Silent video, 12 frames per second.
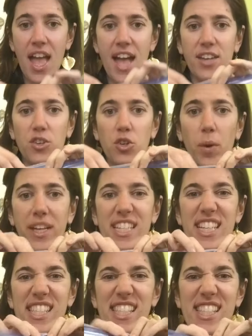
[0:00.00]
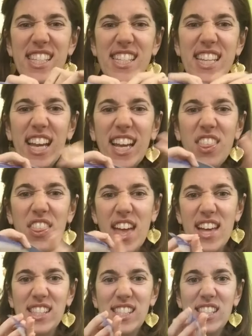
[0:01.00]
and you're going to stick
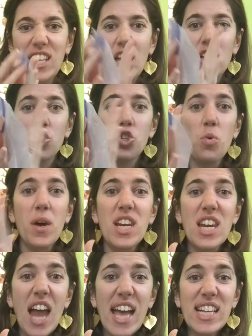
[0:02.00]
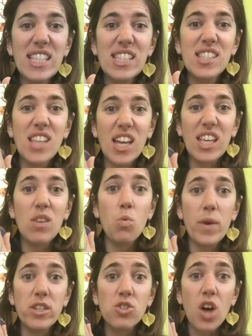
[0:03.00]
this to a nice sunny
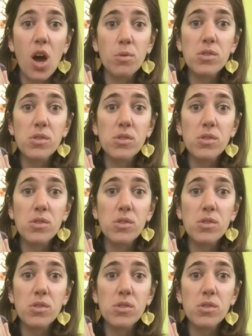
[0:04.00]
window